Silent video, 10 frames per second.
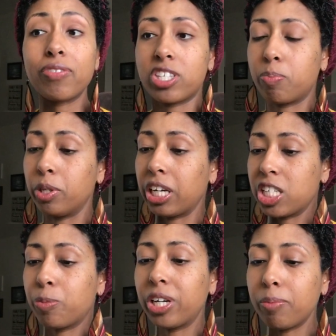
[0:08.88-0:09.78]
of this book
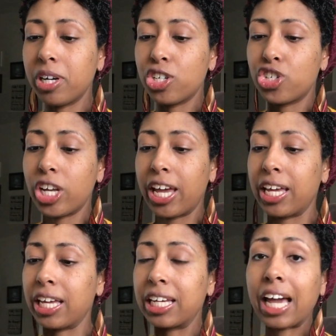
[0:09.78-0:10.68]
is pretty much
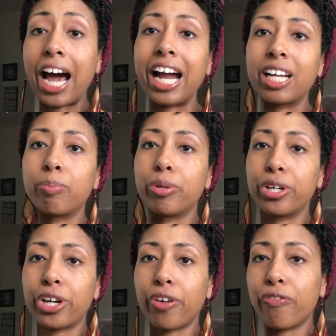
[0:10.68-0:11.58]
a
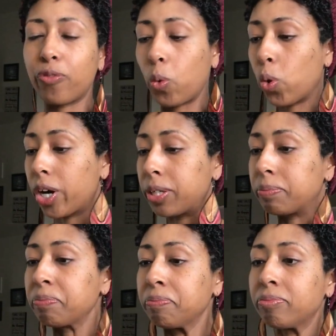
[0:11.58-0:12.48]
guidebook
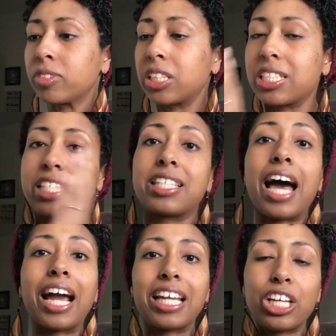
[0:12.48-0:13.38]
for
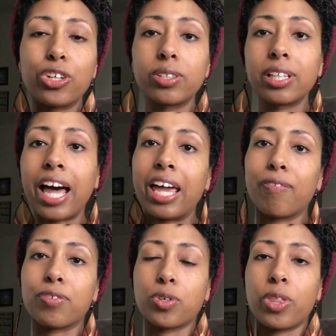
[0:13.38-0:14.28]
designing your
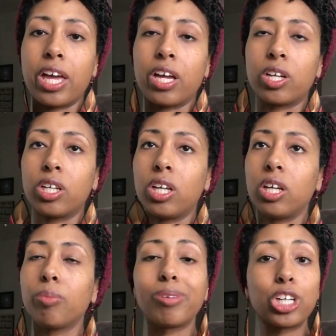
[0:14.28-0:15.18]
life so that
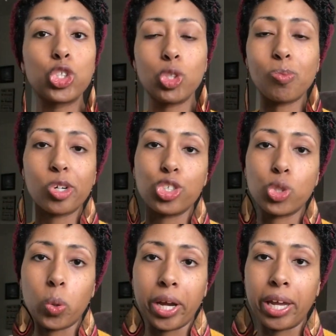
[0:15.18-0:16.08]
it brings you more
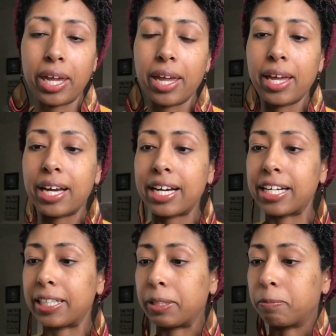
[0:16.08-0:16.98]
joy.
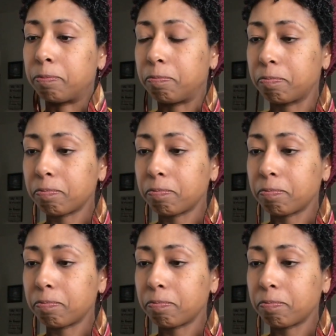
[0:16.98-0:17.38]
And